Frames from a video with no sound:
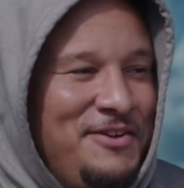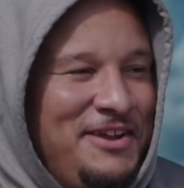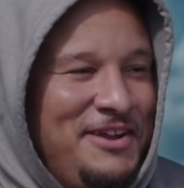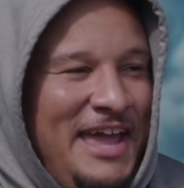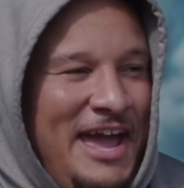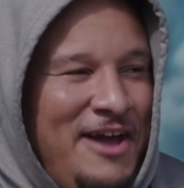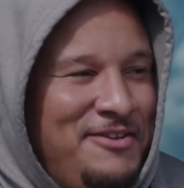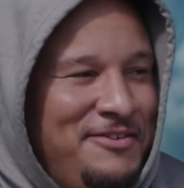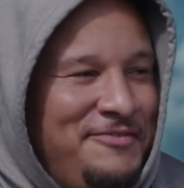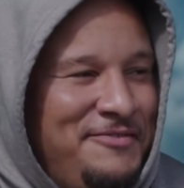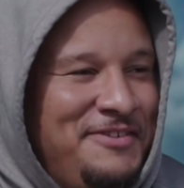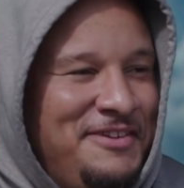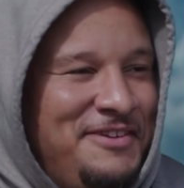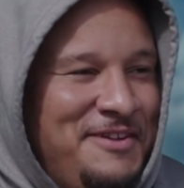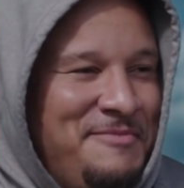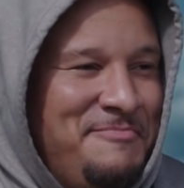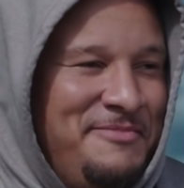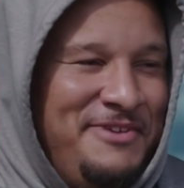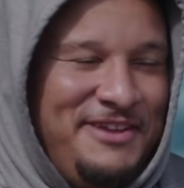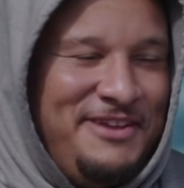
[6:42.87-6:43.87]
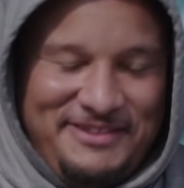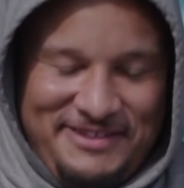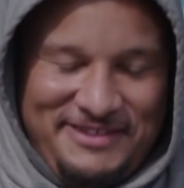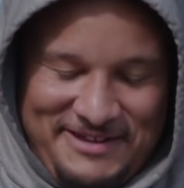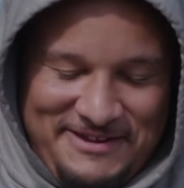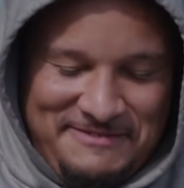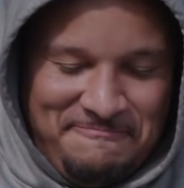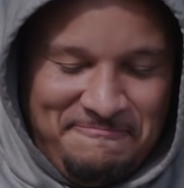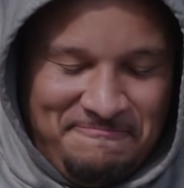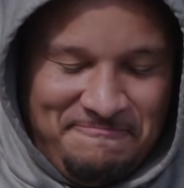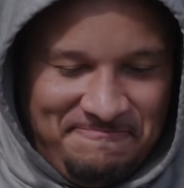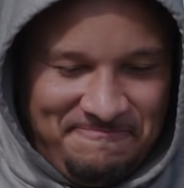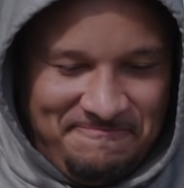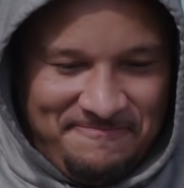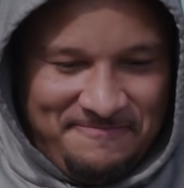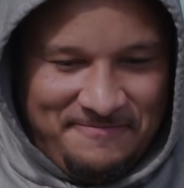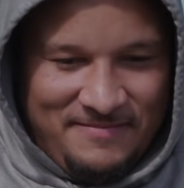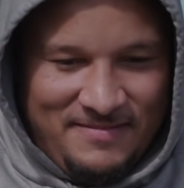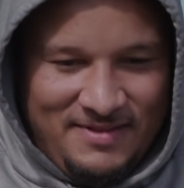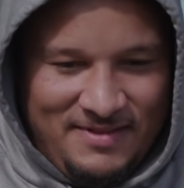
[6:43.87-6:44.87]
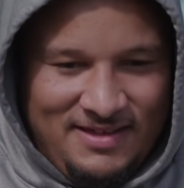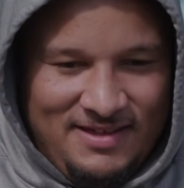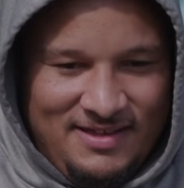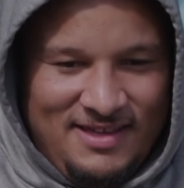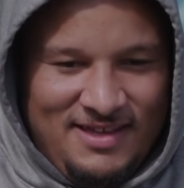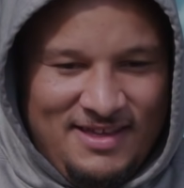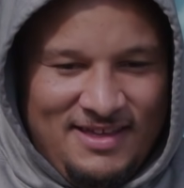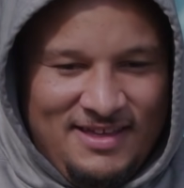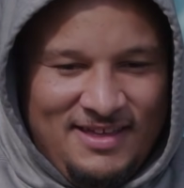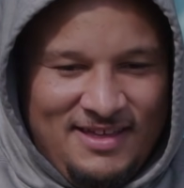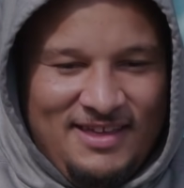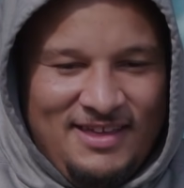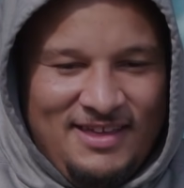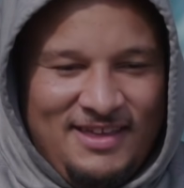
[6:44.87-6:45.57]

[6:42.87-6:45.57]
able to count it for something. But you yeah, hear for that one or.